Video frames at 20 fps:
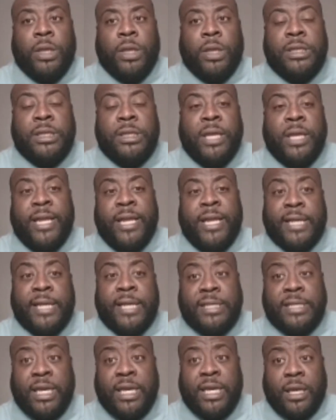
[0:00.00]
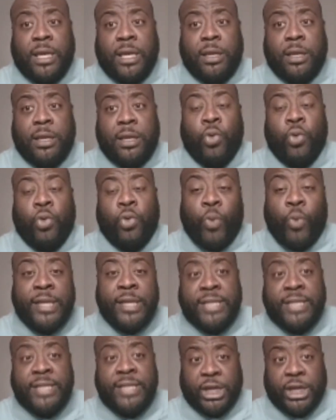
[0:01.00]
NXT
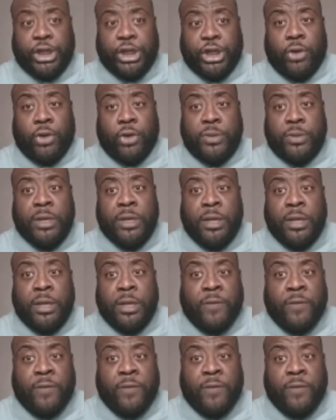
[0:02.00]
Wednesday shows,